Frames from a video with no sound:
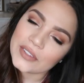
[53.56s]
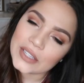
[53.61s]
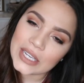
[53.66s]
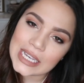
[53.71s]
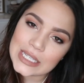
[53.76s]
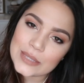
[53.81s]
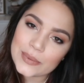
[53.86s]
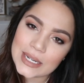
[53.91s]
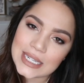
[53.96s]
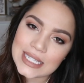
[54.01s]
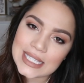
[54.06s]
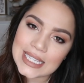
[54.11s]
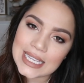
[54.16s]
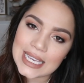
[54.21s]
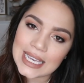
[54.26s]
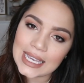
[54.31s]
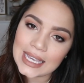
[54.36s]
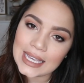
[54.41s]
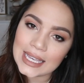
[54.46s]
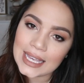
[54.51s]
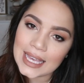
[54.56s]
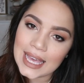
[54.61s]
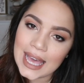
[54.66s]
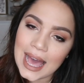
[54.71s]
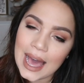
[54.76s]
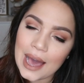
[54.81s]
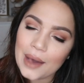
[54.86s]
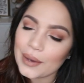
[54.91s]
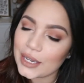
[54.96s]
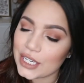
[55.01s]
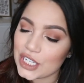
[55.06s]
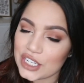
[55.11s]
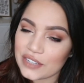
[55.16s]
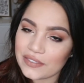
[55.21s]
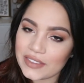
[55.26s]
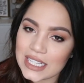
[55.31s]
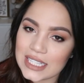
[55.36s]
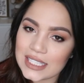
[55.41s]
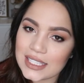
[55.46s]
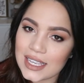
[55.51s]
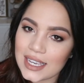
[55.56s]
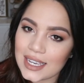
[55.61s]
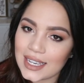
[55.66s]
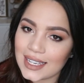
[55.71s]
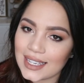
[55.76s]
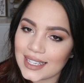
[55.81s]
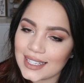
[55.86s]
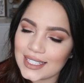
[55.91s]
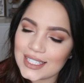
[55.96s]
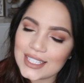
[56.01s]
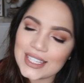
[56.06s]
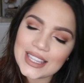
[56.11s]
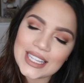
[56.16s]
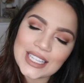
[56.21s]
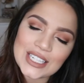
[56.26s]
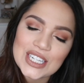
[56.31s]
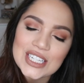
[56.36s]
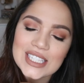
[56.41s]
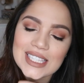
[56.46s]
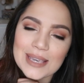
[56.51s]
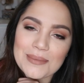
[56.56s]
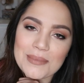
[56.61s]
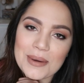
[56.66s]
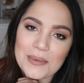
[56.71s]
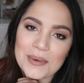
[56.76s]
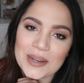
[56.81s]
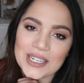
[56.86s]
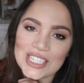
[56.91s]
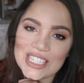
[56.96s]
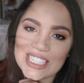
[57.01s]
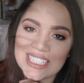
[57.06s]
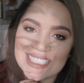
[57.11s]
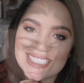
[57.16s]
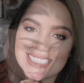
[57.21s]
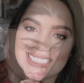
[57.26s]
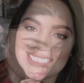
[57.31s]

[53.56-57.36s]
if you guys want to see how I achieve this look, then just keep on watching.